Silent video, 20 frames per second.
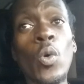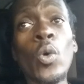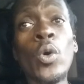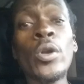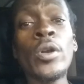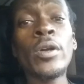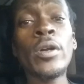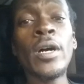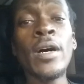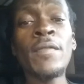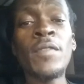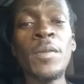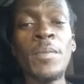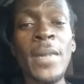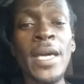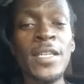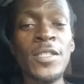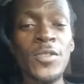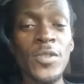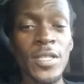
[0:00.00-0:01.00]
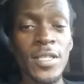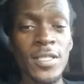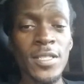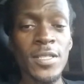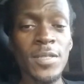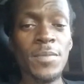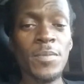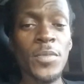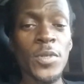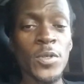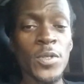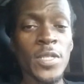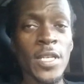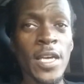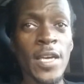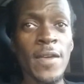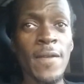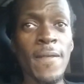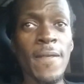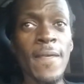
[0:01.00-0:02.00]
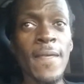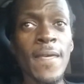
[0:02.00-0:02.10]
order of the matrix per se.